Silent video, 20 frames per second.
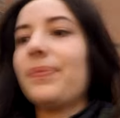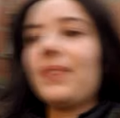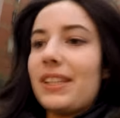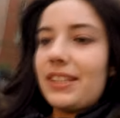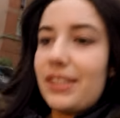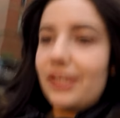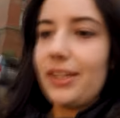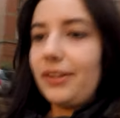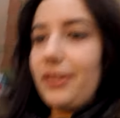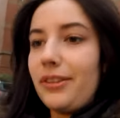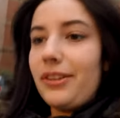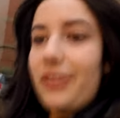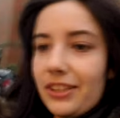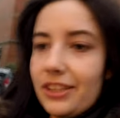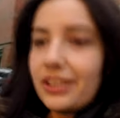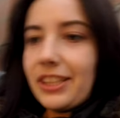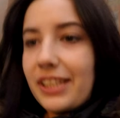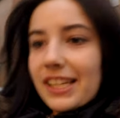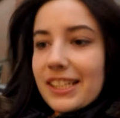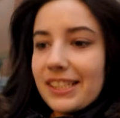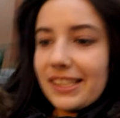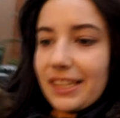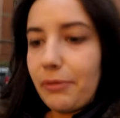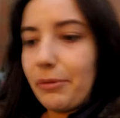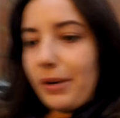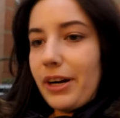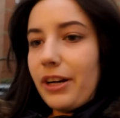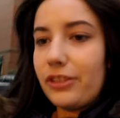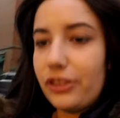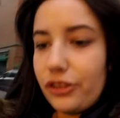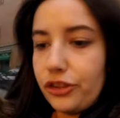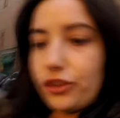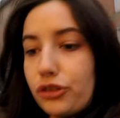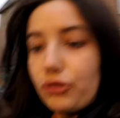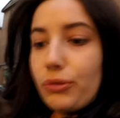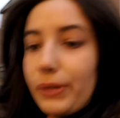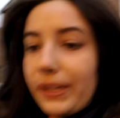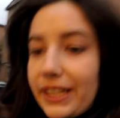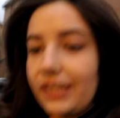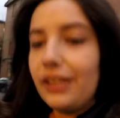So the kids that were on the
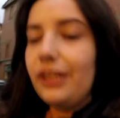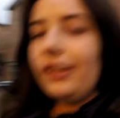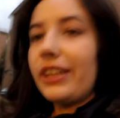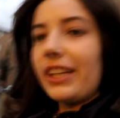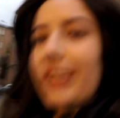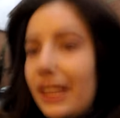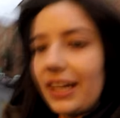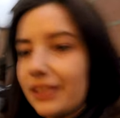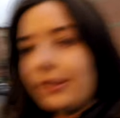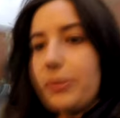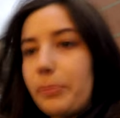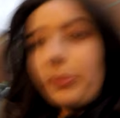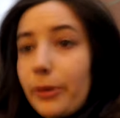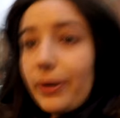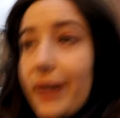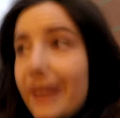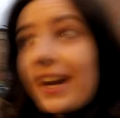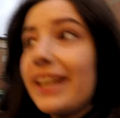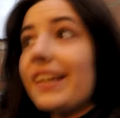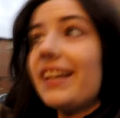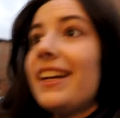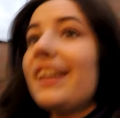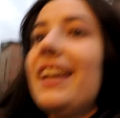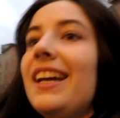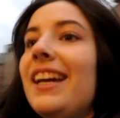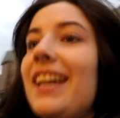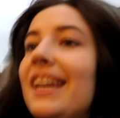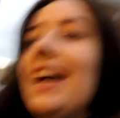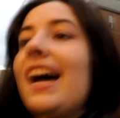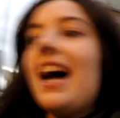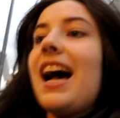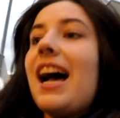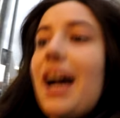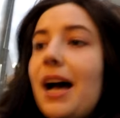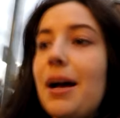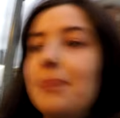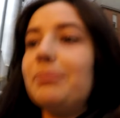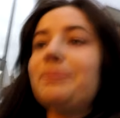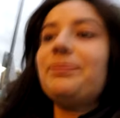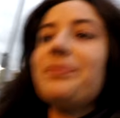street looking at the parade,
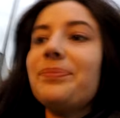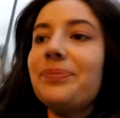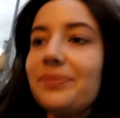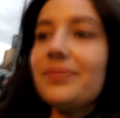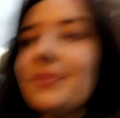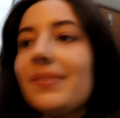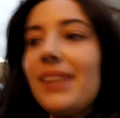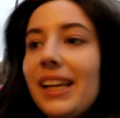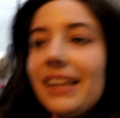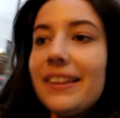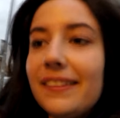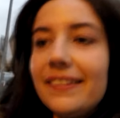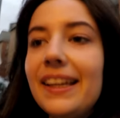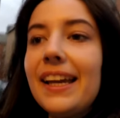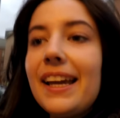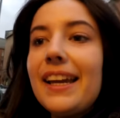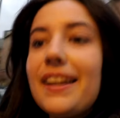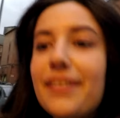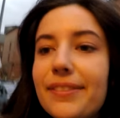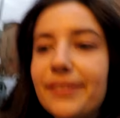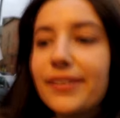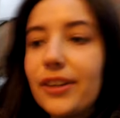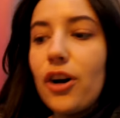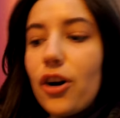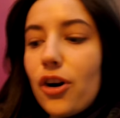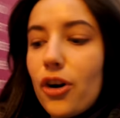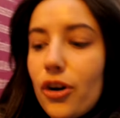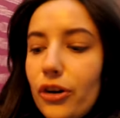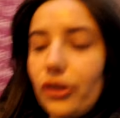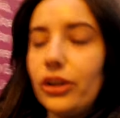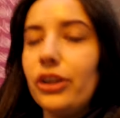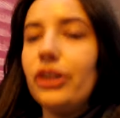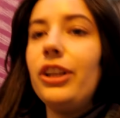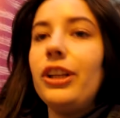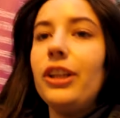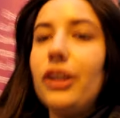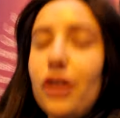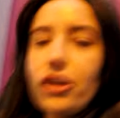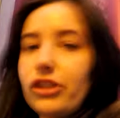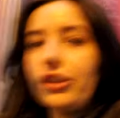they got
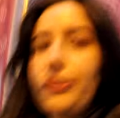lots